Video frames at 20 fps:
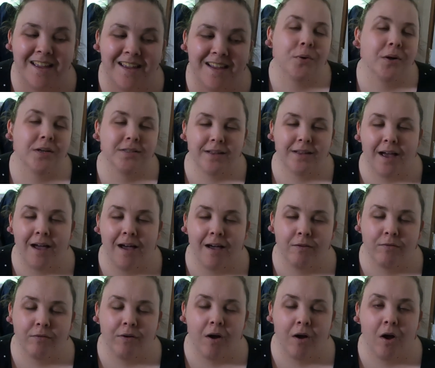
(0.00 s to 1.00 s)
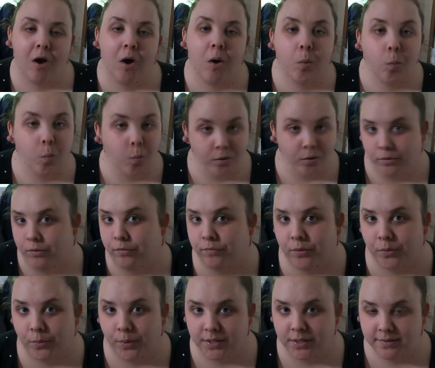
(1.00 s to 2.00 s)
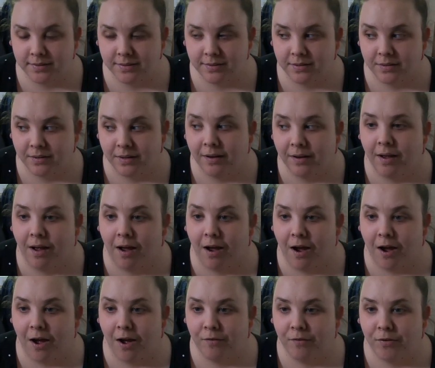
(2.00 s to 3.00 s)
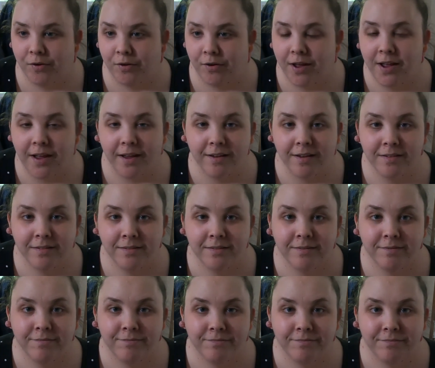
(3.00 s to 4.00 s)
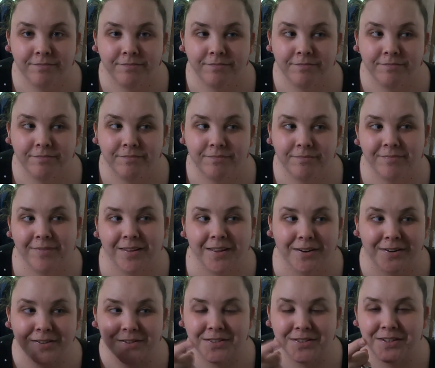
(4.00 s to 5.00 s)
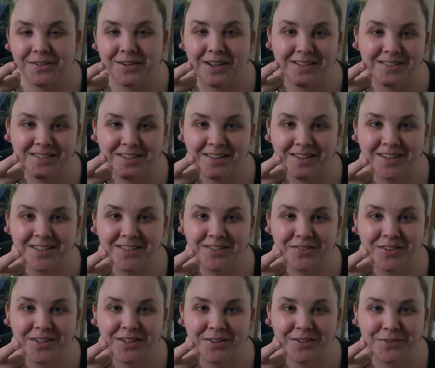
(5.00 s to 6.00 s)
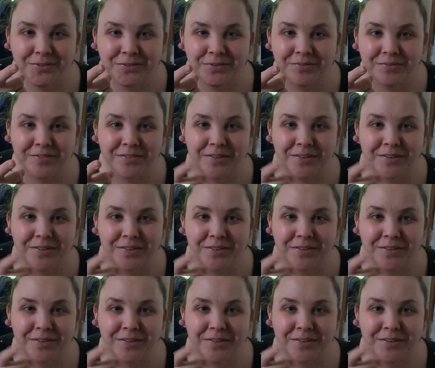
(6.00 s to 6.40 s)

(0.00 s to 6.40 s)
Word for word: Hope you guys have a wonderful rest of your day. I'll see you guys in the next video.